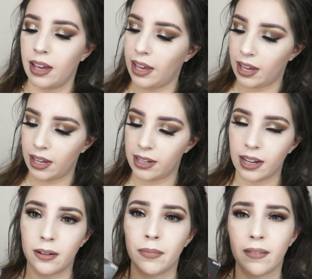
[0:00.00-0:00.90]
and
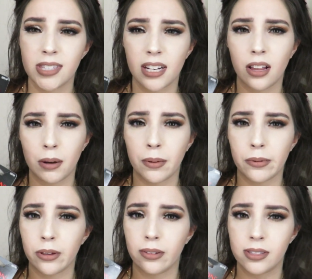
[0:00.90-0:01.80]
I've seen a lot of people
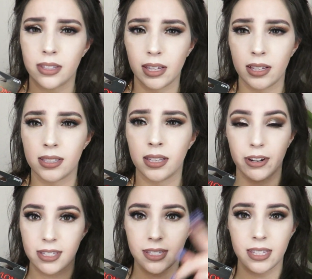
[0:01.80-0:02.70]
use these
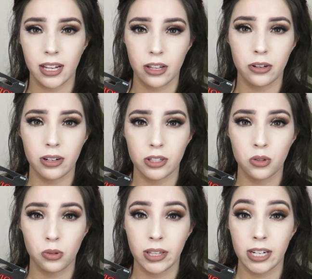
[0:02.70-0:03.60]
versus the other
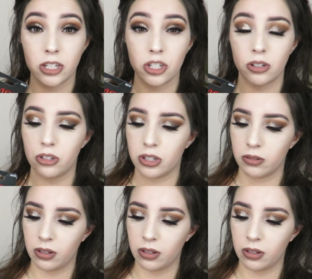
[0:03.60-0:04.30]
tool that I just showed you.